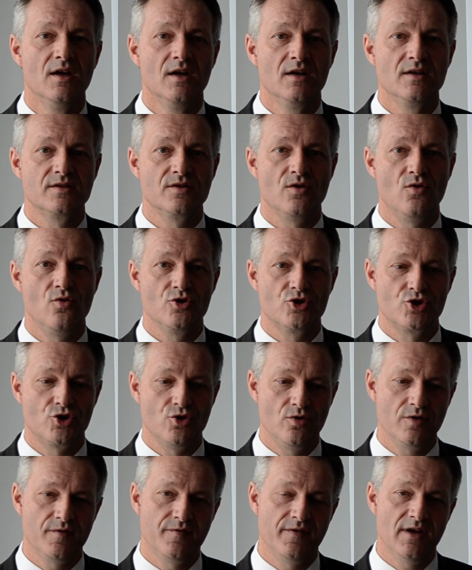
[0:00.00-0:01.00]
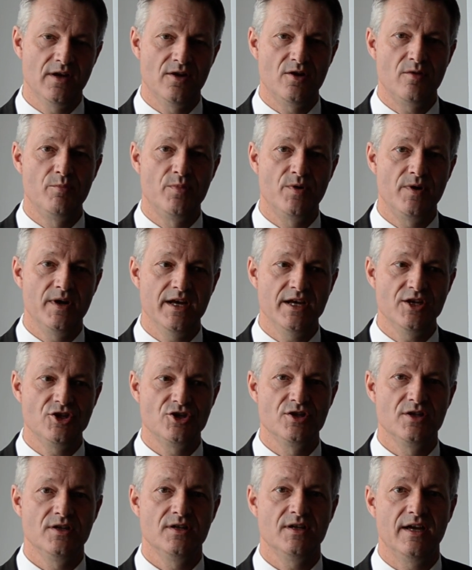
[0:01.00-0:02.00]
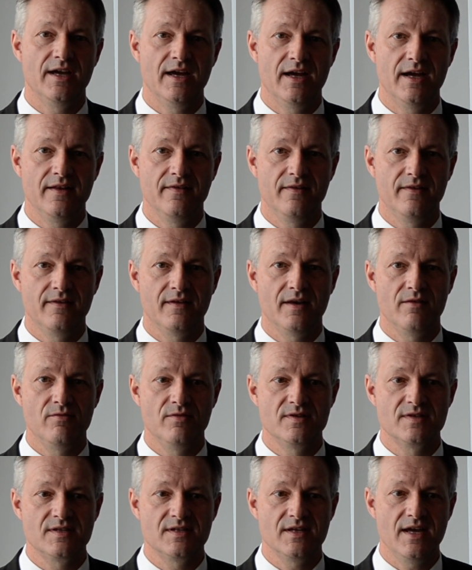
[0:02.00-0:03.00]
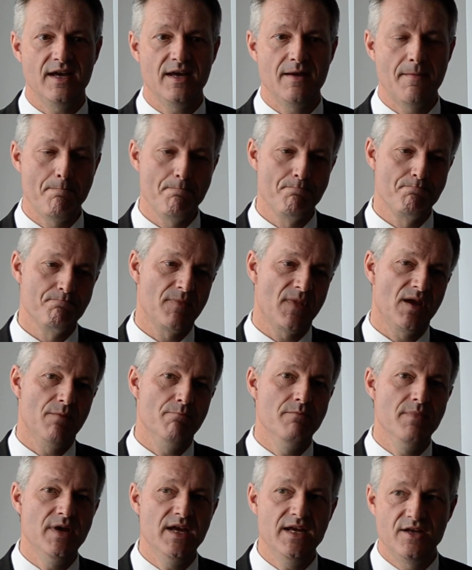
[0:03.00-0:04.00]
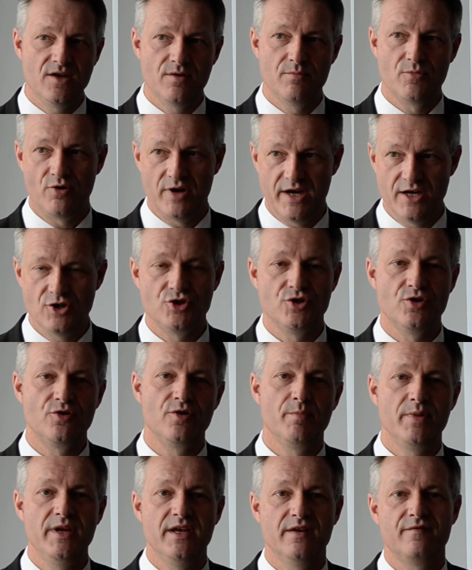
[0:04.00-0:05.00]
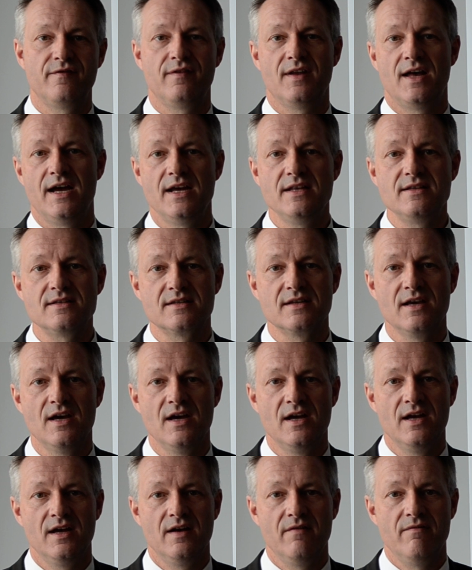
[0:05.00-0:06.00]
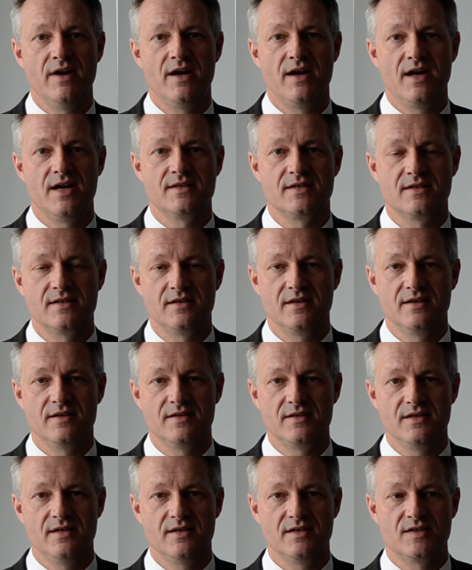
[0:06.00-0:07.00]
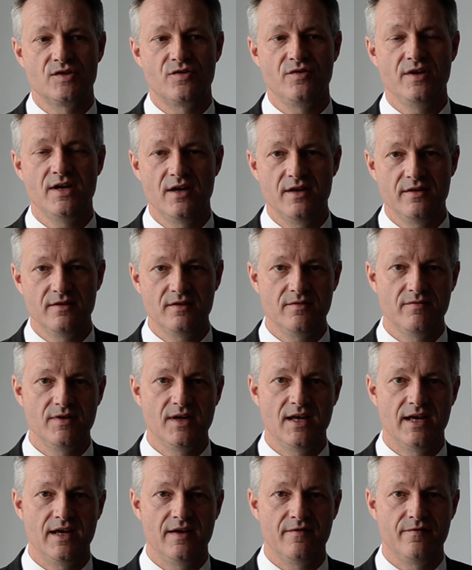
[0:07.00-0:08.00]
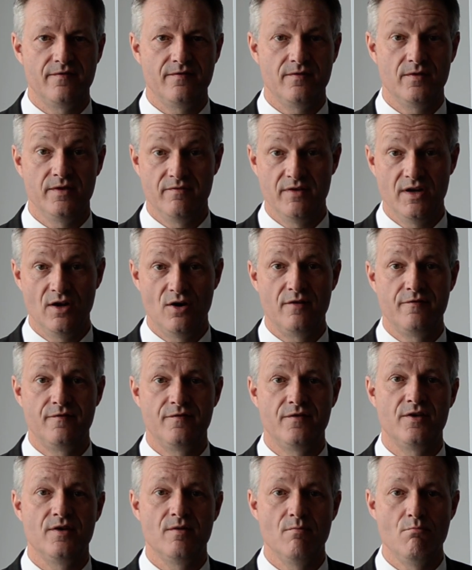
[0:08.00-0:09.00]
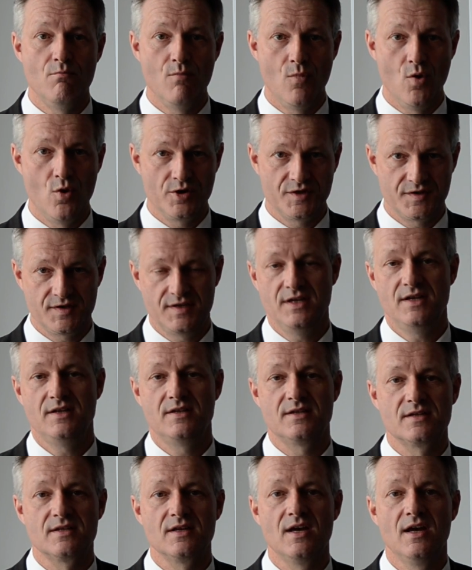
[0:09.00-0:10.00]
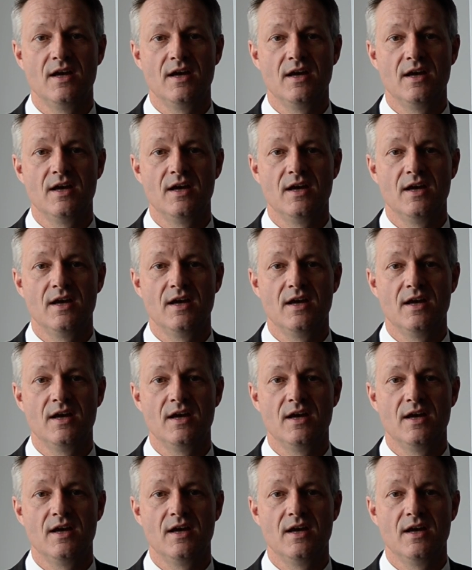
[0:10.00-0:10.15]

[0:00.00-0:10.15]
So short field operation and I would say medium range European flights, whereas the CS300 will have and will offer more seats,